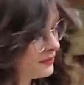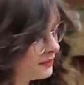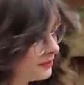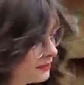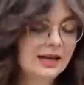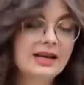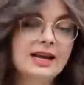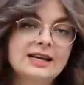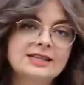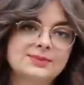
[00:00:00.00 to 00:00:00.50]

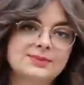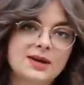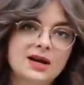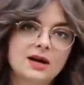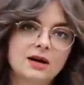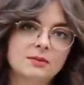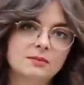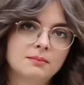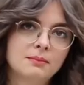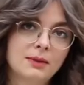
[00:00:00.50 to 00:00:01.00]
It has
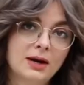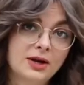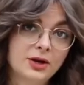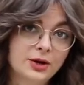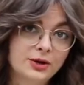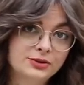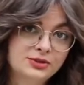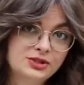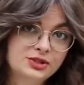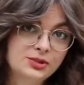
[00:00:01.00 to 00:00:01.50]
become my
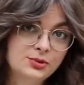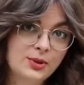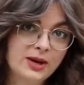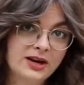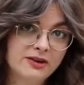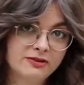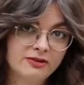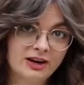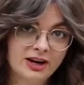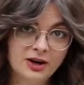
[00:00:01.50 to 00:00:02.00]
go-to
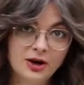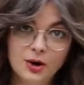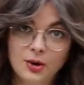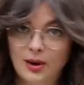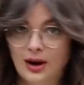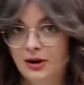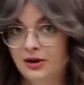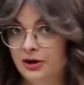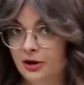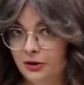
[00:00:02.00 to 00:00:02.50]
whenever I go
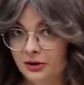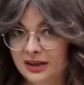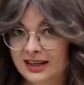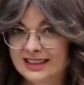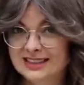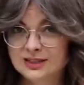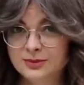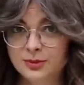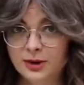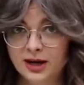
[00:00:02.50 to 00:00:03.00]
out and I
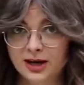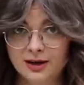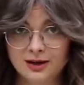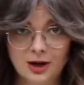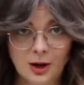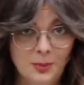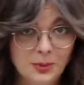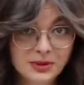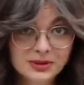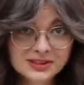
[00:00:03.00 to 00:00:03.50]
need to bring a
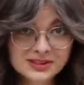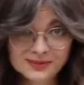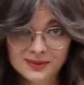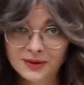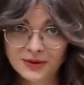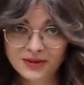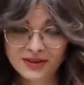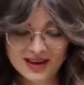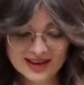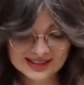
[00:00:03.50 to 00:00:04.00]
couple of
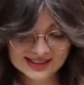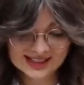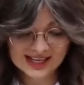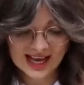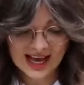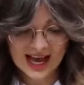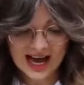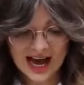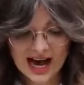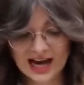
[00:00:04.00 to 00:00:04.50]
small things.
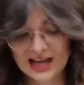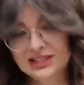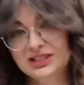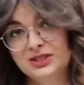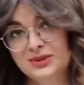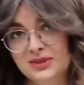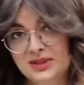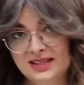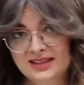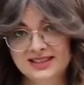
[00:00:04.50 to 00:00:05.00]
I
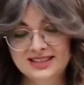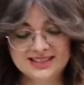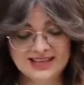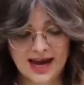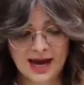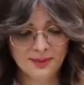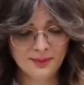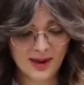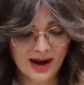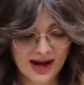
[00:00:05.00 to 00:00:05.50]
do it in this
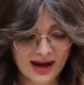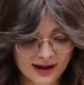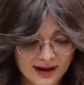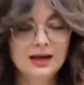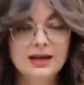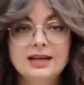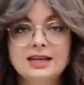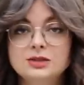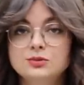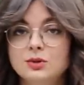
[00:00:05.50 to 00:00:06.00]
handbag.
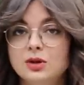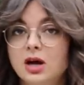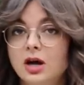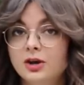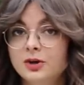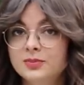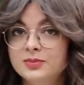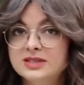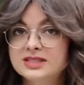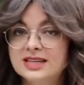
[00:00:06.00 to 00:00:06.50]
It is
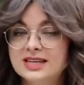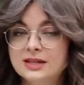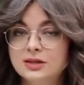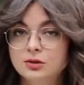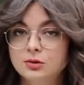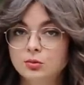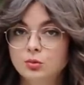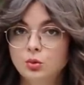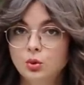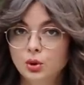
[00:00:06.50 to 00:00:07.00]

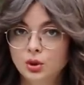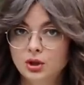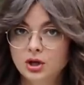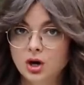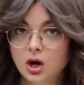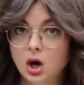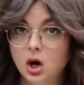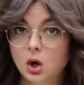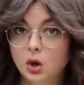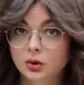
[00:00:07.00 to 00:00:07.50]
100% wood
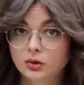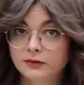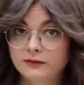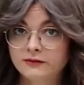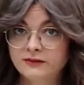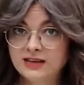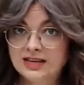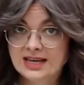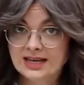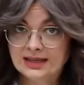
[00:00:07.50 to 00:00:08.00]
on
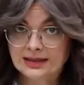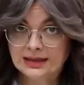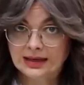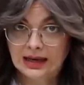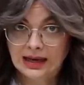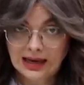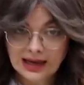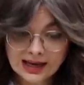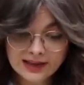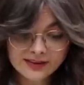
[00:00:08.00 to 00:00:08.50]
vegan
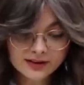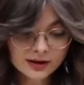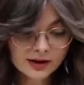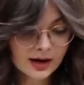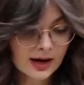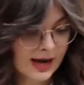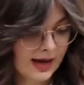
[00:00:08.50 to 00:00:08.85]
leather,